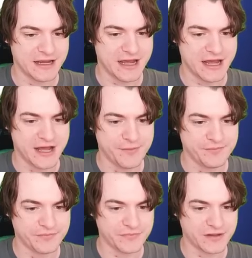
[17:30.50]

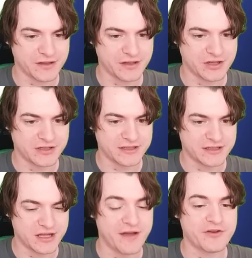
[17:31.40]

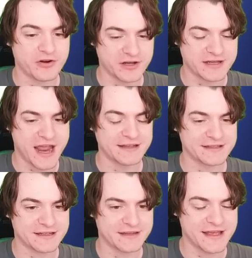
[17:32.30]
I've got
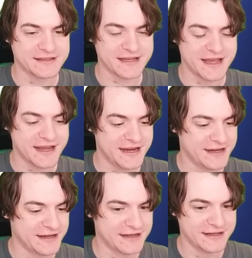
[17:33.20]
Gdansk. There's
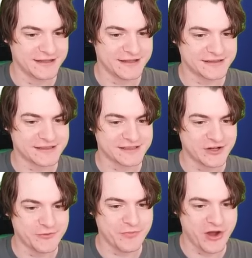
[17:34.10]
a
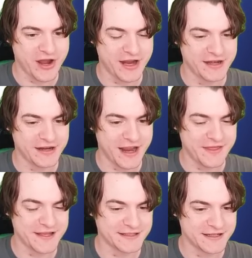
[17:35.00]
salt mine,
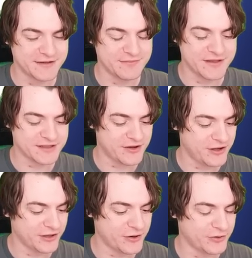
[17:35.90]
and there's a
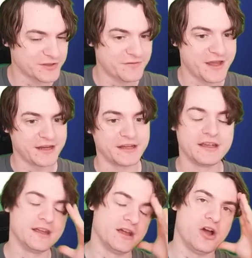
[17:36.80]
Holocaust thing
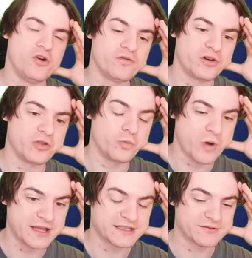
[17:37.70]
over in the
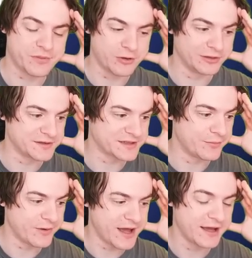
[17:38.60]
west of Poland
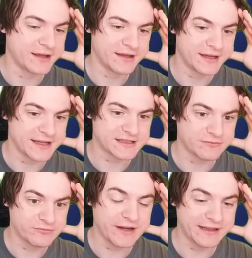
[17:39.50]
somewhere. It's a
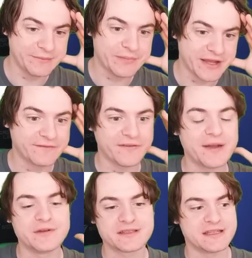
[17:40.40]
really big
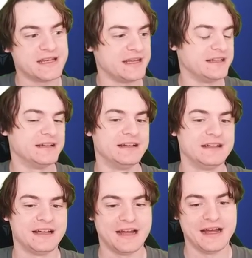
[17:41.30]
famous city
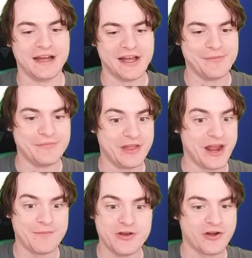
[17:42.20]
that
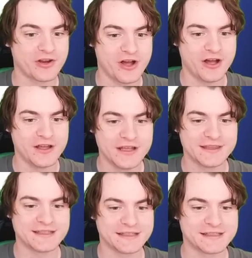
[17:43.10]
I've not got.
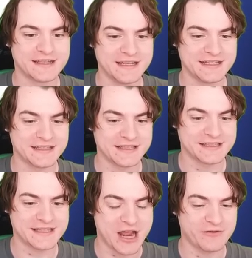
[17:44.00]
There's a city to the
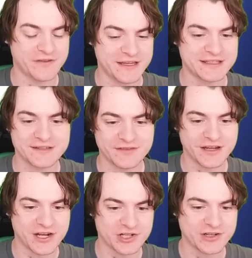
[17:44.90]
southeast of the
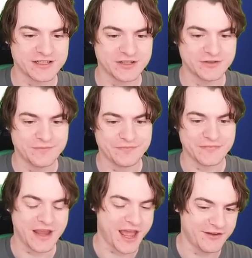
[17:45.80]
country too.
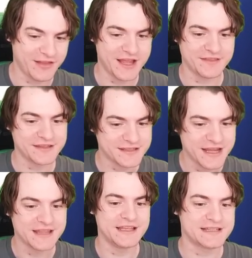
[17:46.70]
Kind of like this
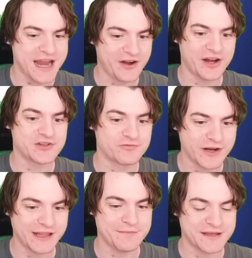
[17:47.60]
area is
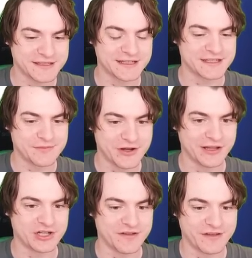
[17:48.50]
really missing some
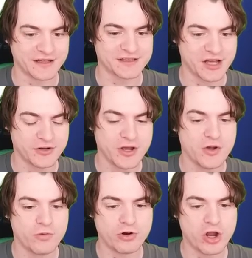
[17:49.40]
knowledge, I think. So
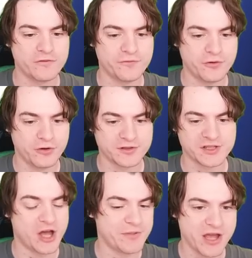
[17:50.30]
we'll go for
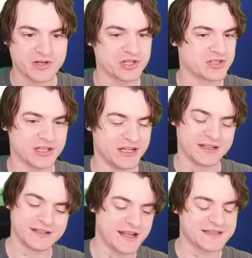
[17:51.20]
Serbia just to
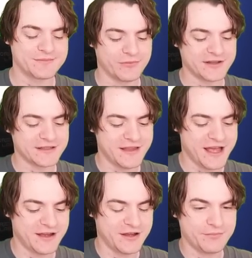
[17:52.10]
get some points in
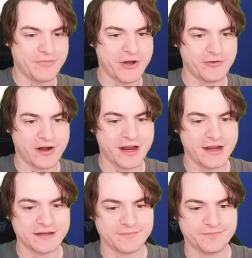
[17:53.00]
there.
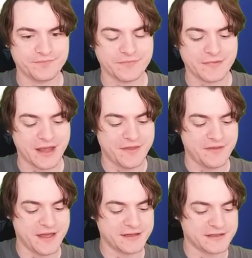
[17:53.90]
Belgrade, and then
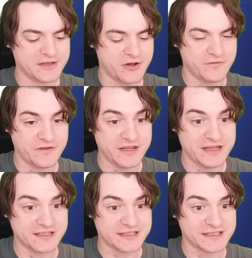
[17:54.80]
there's
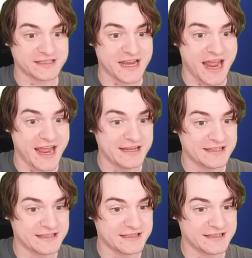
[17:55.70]
Novi Sad.